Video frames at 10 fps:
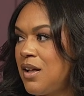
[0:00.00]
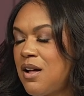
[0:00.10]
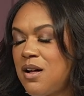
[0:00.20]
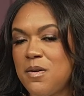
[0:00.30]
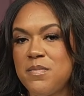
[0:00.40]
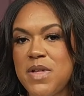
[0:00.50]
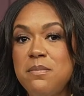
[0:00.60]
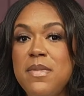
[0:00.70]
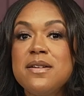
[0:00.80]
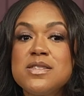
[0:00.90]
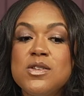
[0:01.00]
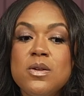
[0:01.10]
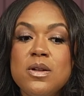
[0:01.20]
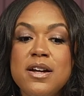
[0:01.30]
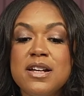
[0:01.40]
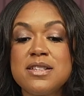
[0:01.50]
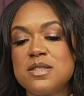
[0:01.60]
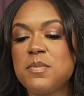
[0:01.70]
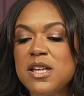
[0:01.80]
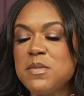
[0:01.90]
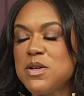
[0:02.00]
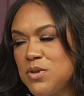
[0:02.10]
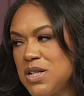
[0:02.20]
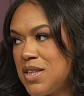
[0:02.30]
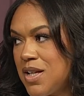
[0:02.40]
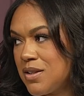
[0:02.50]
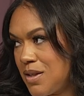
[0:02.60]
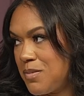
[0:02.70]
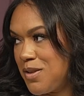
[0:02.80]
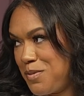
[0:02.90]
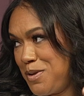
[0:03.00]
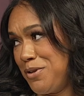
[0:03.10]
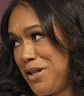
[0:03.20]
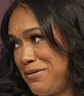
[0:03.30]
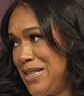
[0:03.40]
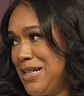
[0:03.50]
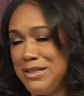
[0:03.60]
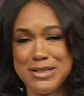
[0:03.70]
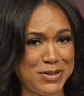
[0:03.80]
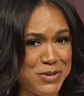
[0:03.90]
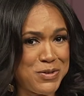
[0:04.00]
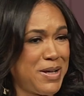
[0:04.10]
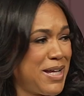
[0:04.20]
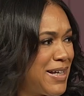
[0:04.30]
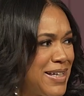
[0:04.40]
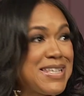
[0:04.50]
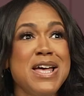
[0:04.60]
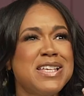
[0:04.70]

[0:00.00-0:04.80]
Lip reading: Because it's making me rethink some of the people I've seen on social media.